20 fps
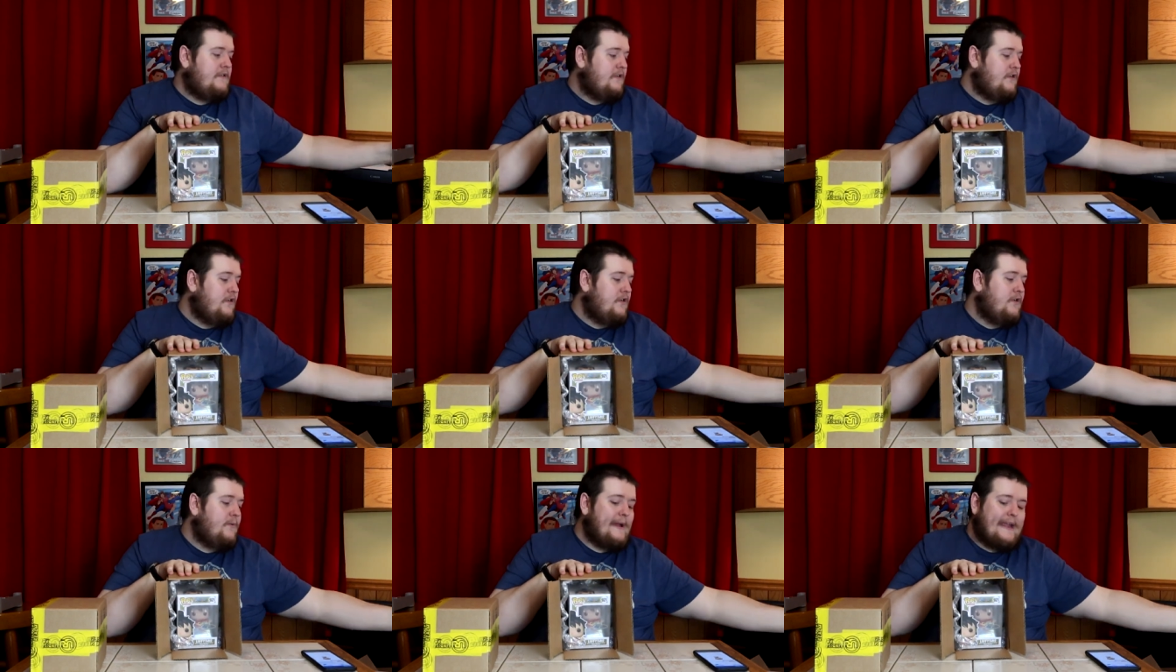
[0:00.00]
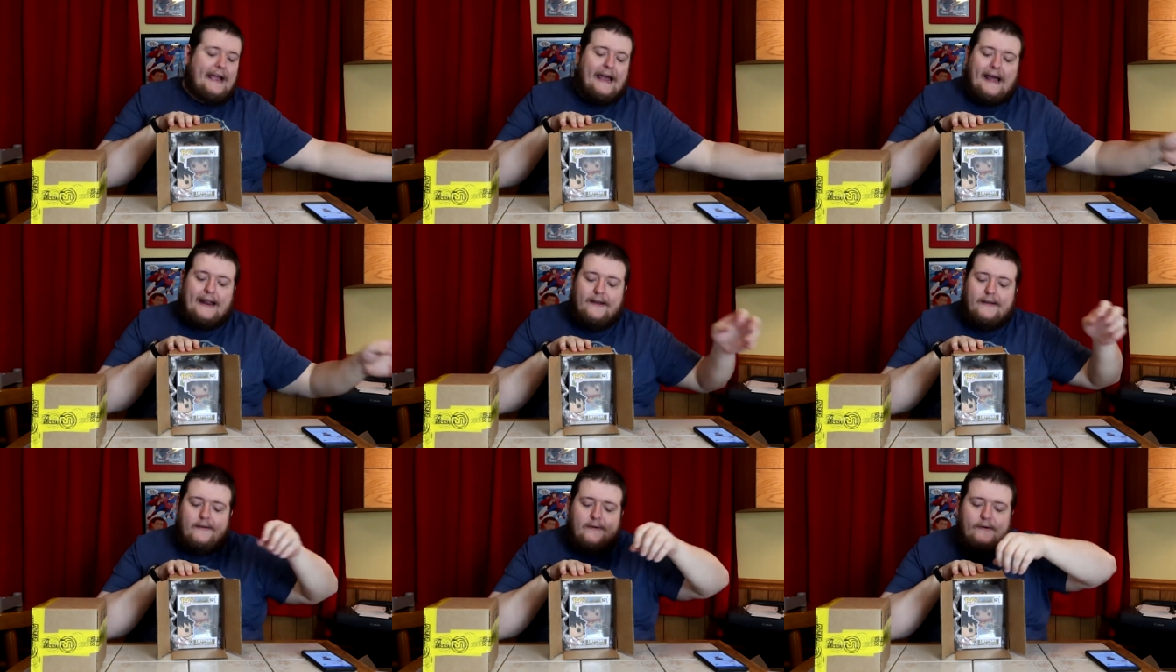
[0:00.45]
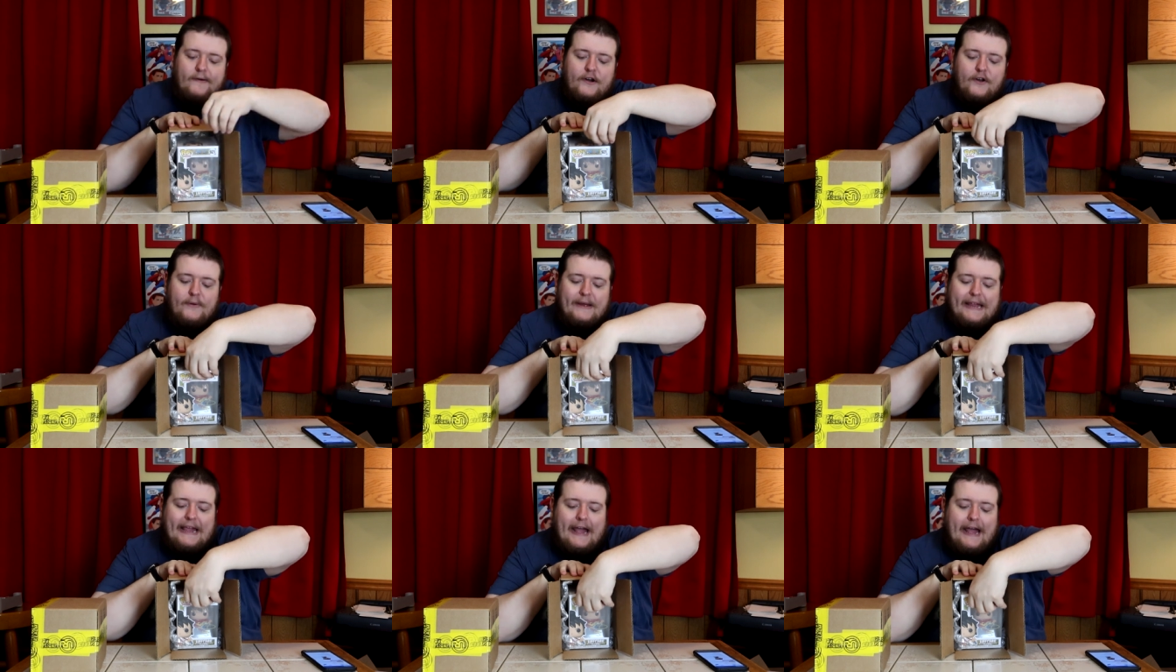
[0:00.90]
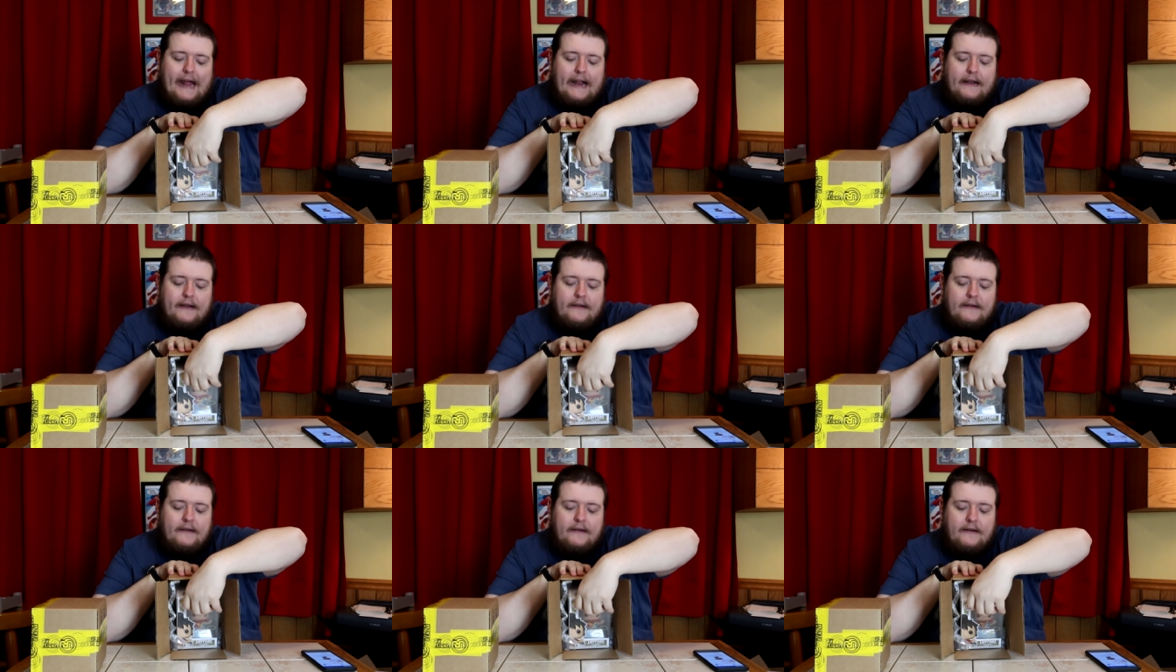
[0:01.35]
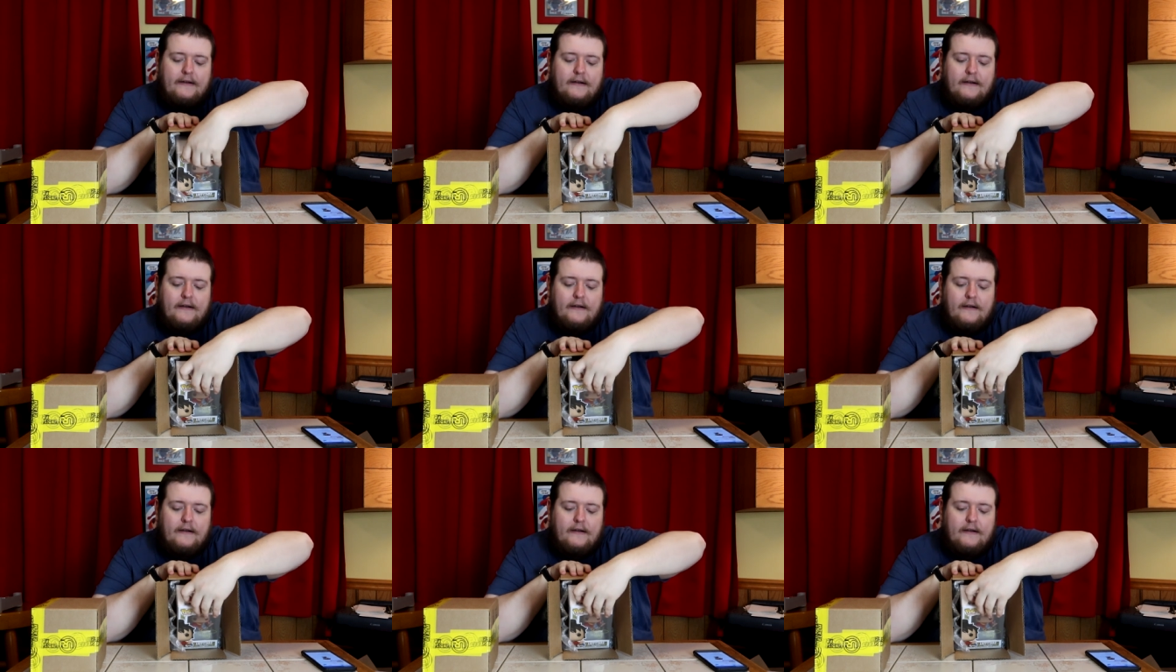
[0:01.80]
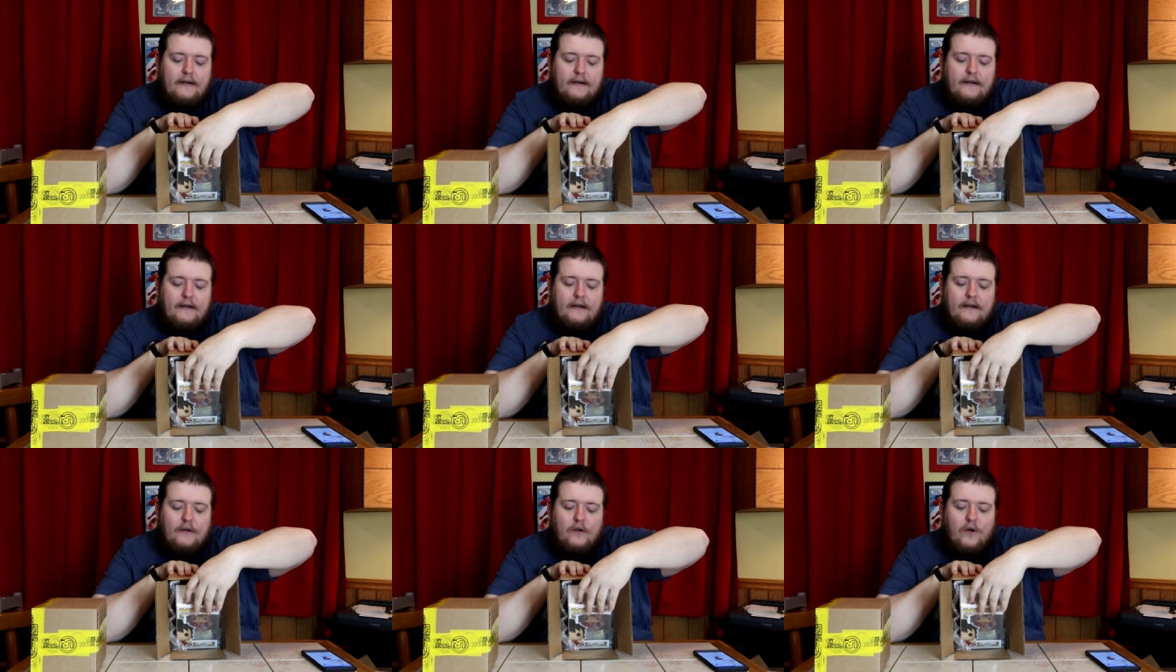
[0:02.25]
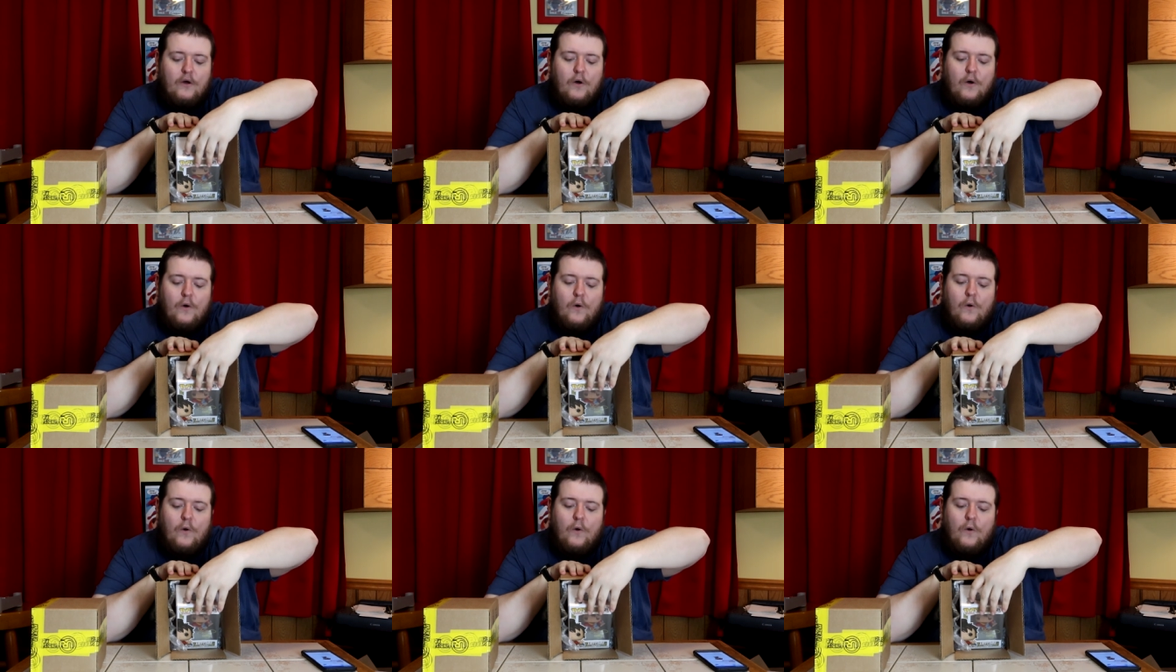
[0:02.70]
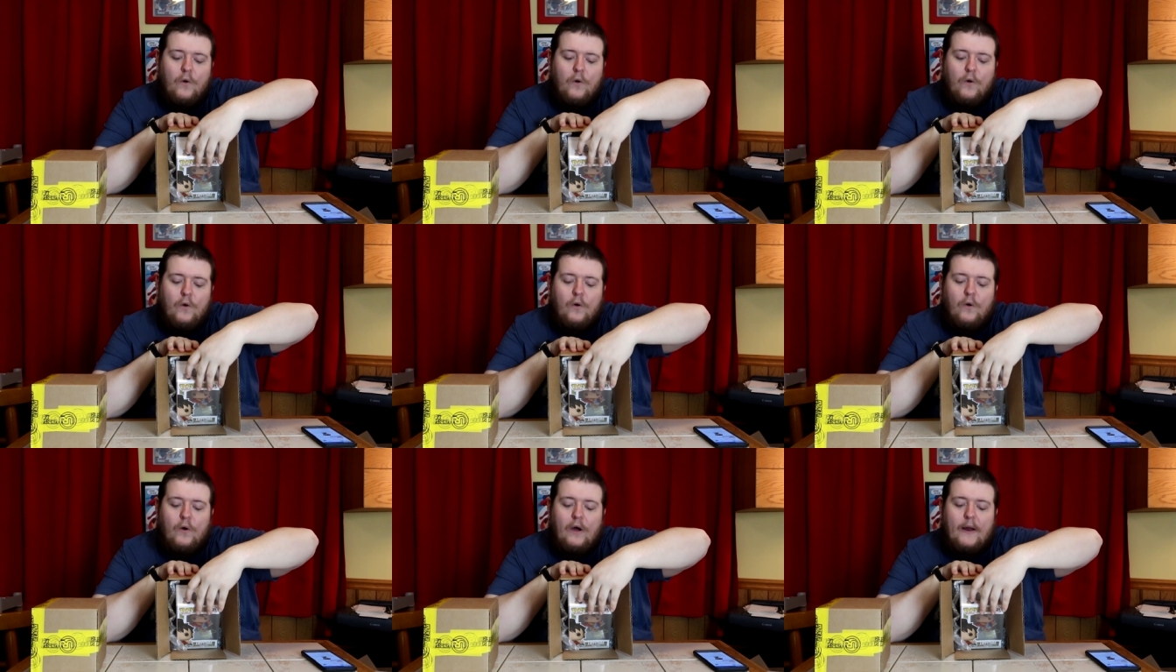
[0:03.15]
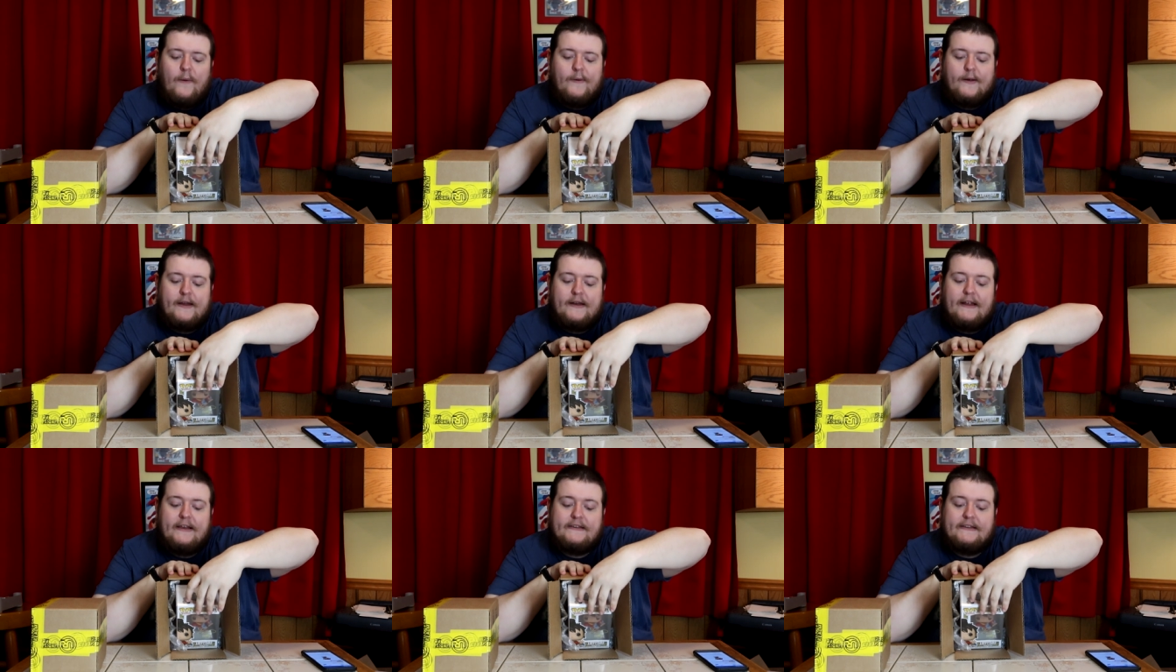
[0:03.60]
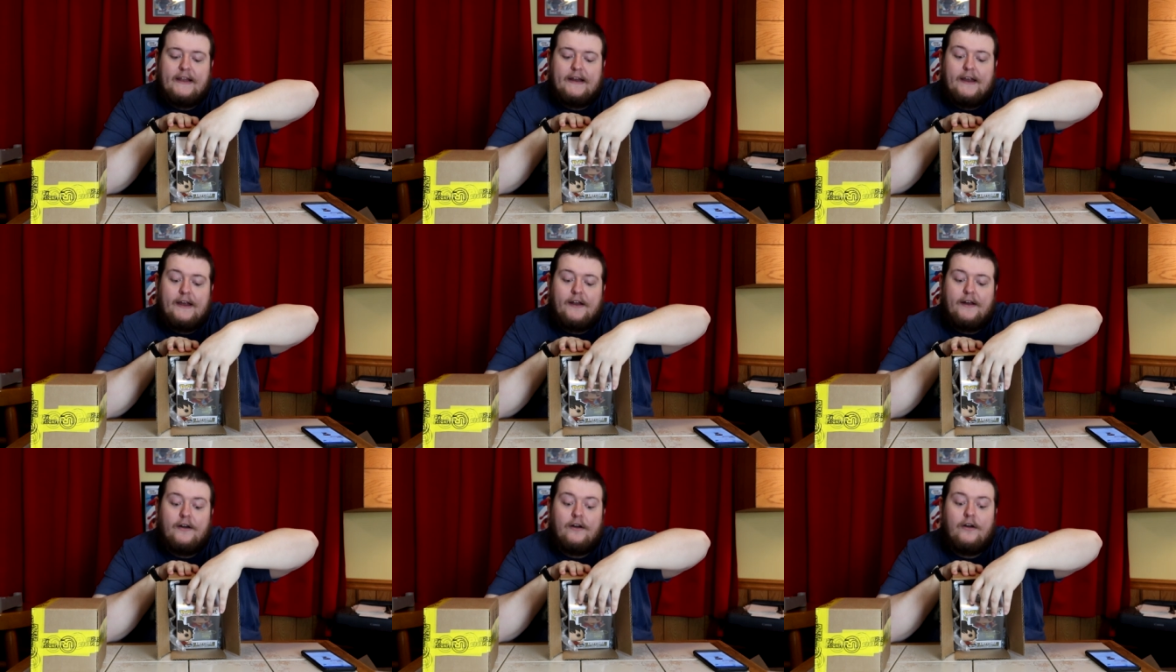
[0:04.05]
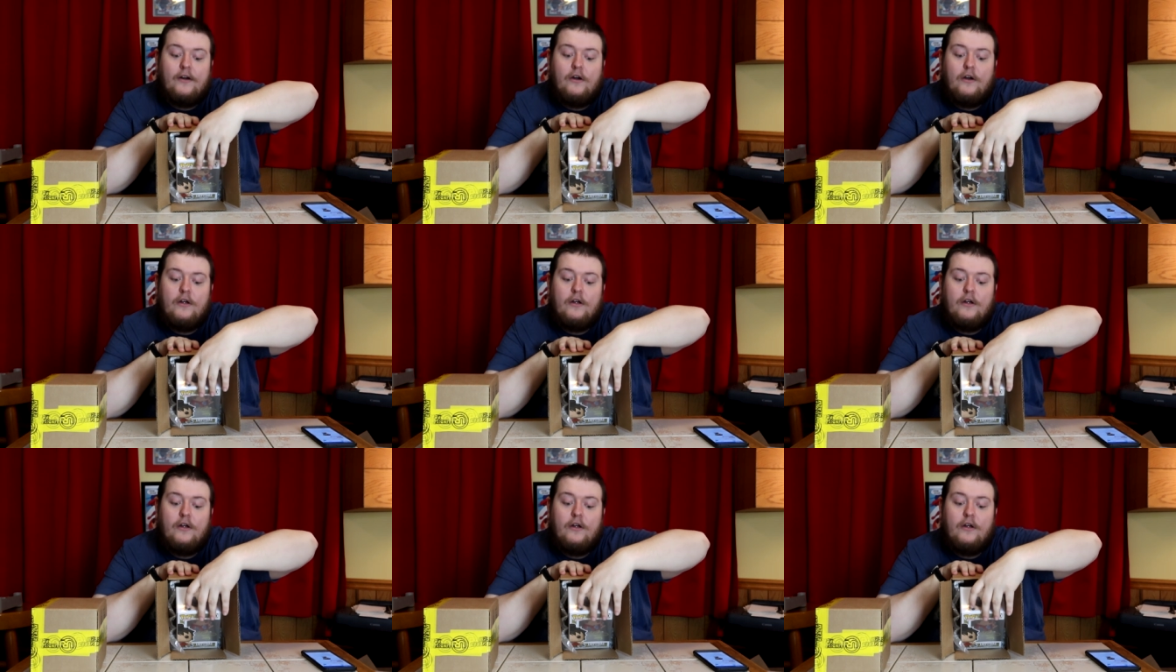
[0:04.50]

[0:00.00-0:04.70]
Who do we got? Who do we got? Oh, I recognize that hair.